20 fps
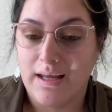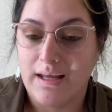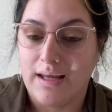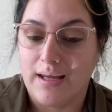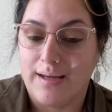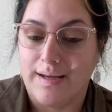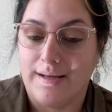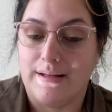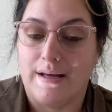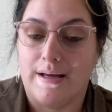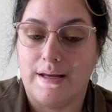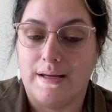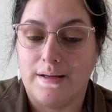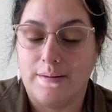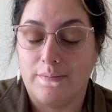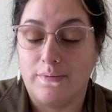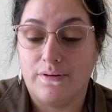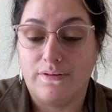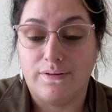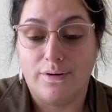And I
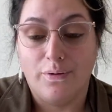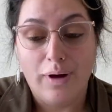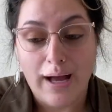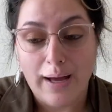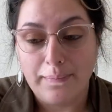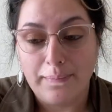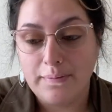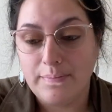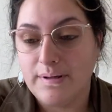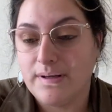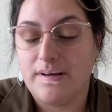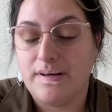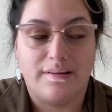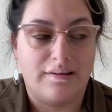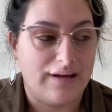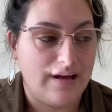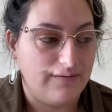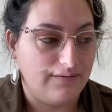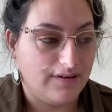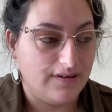am so happy because I
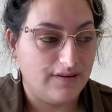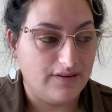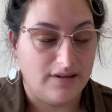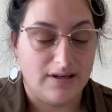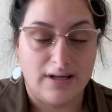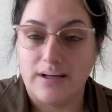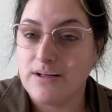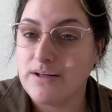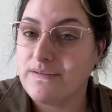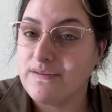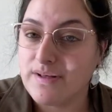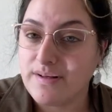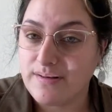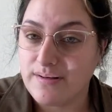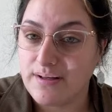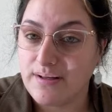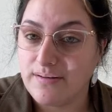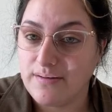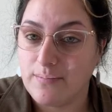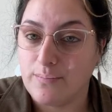haven't seen any of these
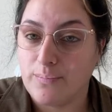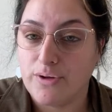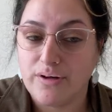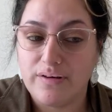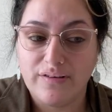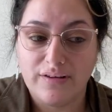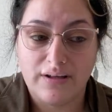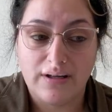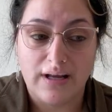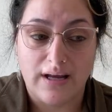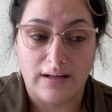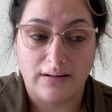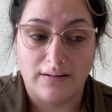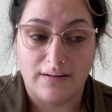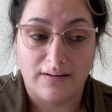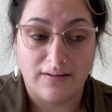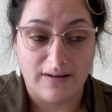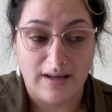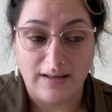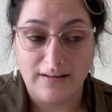things in person and the
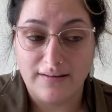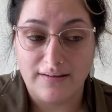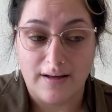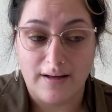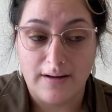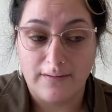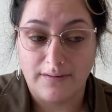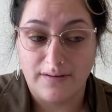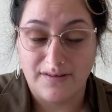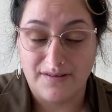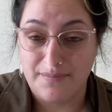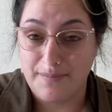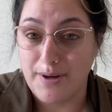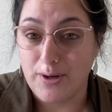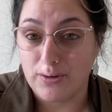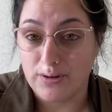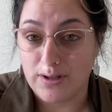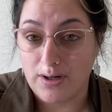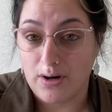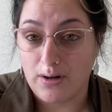scents I haven't
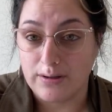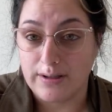smelled at all.